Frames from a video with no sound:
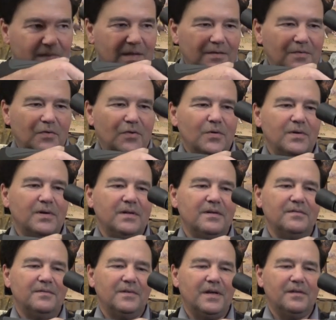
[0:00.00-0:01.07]

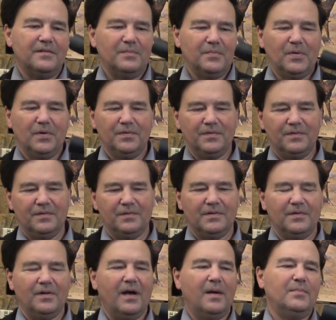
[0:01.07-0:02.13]
intuitive as opposed to
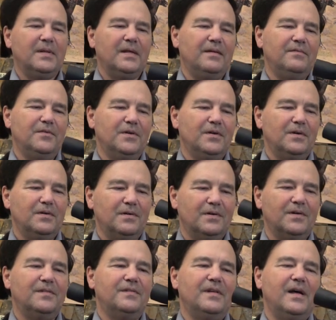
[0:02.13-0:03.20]
a top lever or
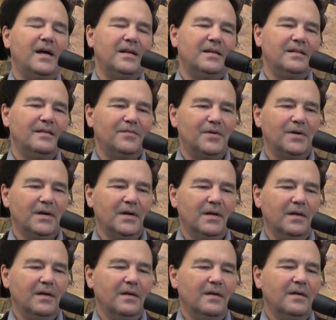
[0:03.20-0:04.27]
a side lever.
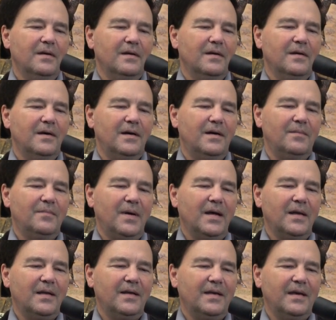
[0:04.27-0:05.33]

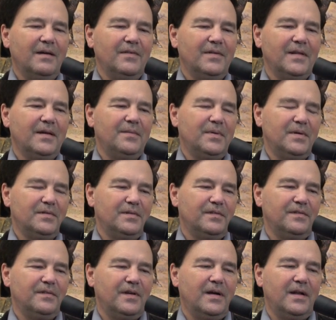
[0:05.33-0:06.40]
I like everything about
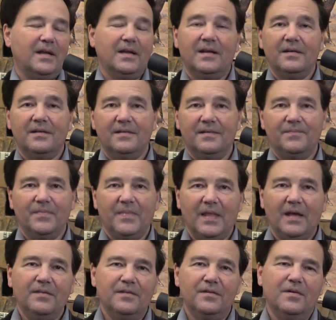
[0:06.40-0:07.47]
this gun. And
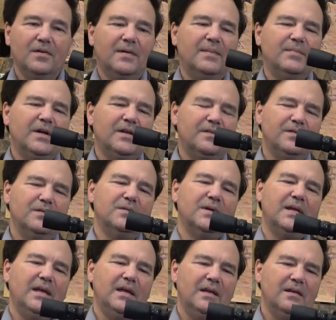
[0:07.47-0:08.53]
as you know, I'm not so
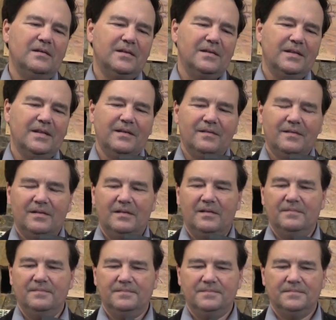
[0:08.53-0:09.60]
keen on these